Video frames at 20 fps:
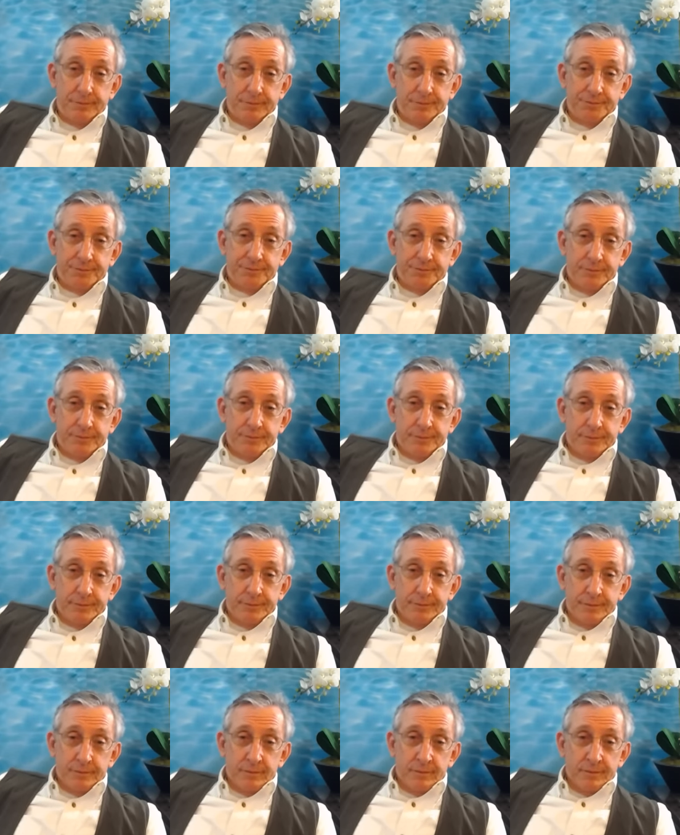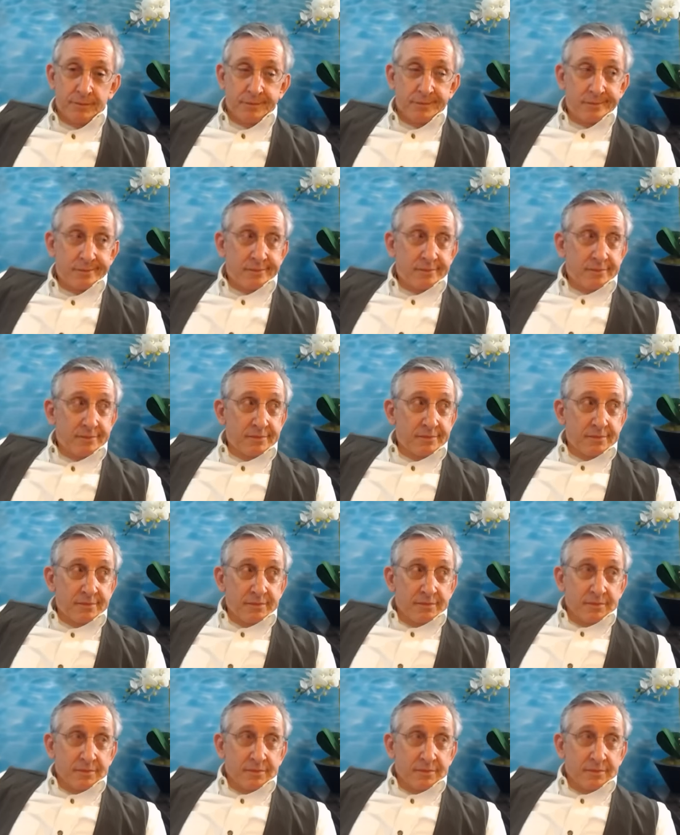Nothing is said.